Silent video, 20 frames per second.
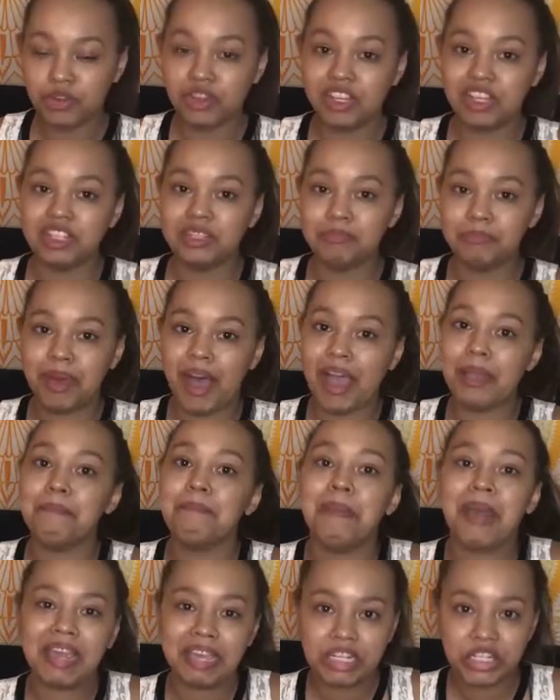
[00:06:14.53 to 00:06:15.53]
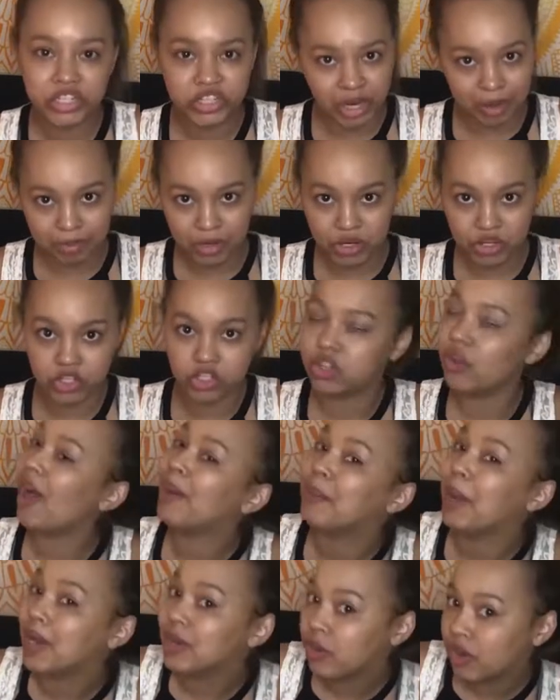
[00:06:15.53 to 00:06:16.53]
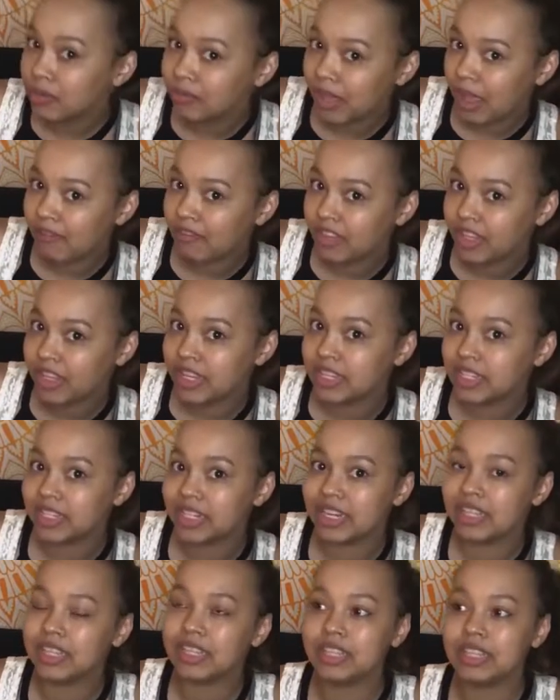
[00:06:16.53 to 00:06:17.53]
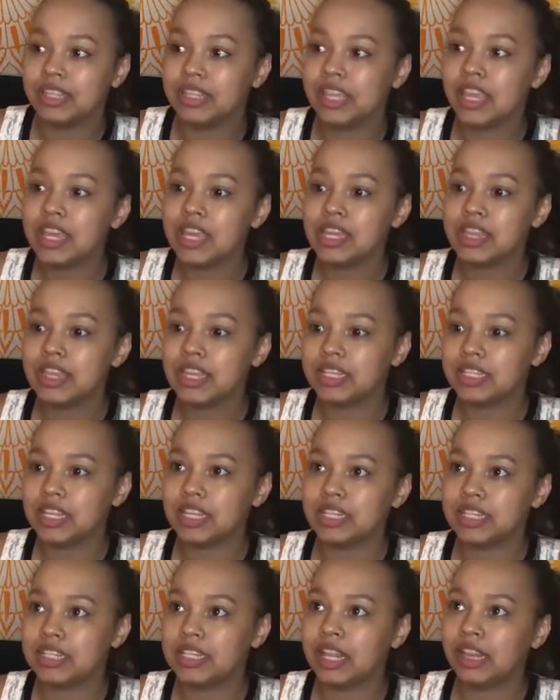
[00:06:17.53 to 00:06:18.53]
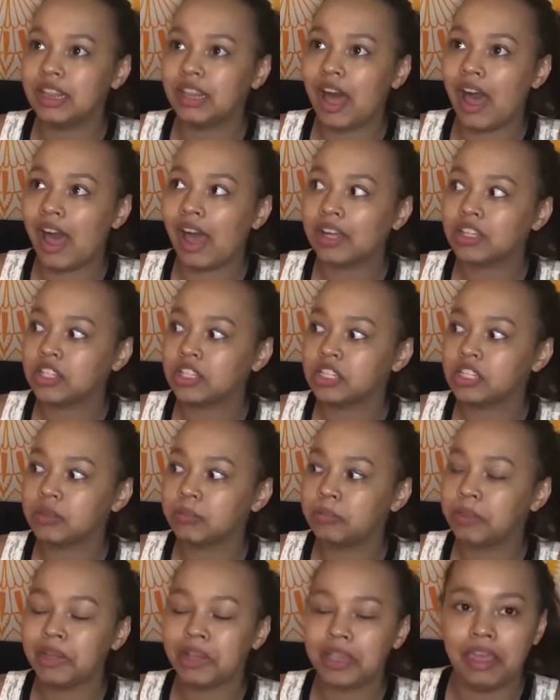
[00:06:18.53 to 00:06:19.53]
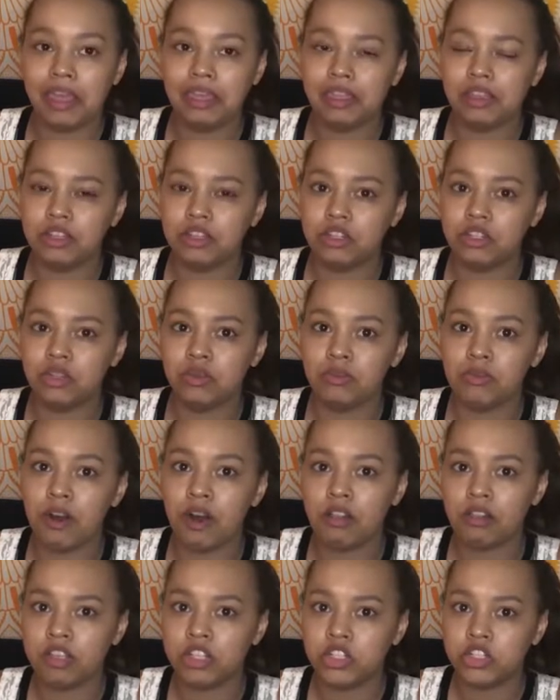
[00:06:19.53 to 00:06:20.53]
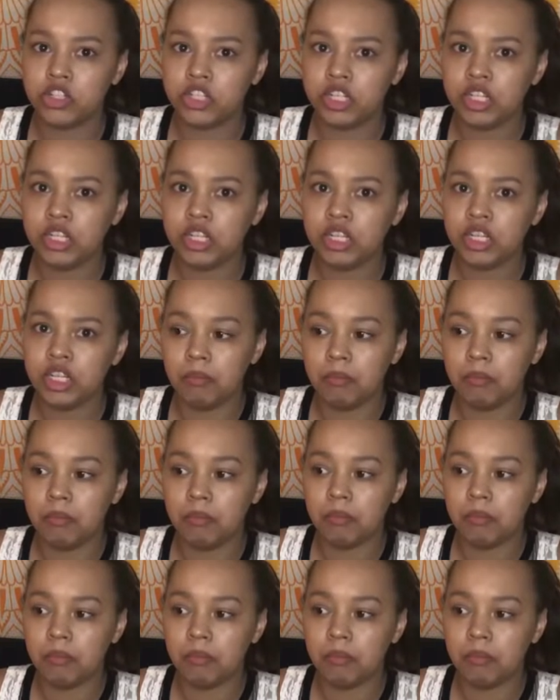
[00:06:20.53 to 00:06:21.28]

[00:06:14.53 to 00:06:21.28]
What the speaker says: Beauties by Megan Shepherd. So I read Grim Lovelies, and I think this is the last in the duology.